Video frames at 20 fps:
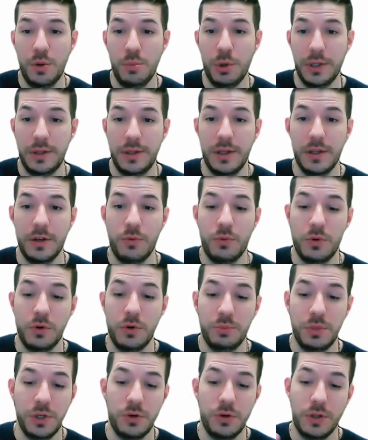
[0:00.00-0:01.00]
but then there
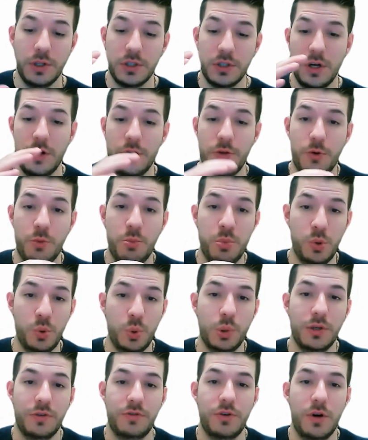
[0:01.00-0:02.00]
would be this other
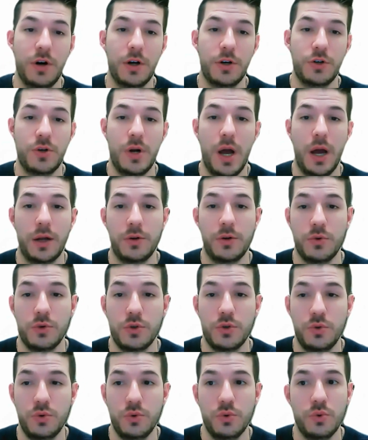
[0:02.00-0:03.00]
pool of
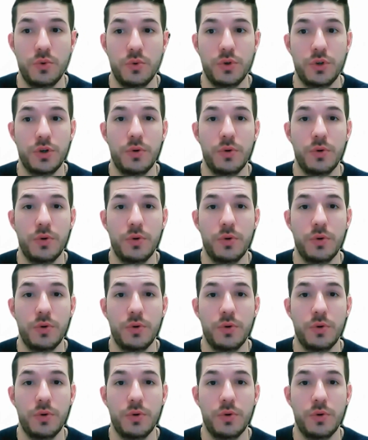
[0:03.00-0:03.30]
contractors who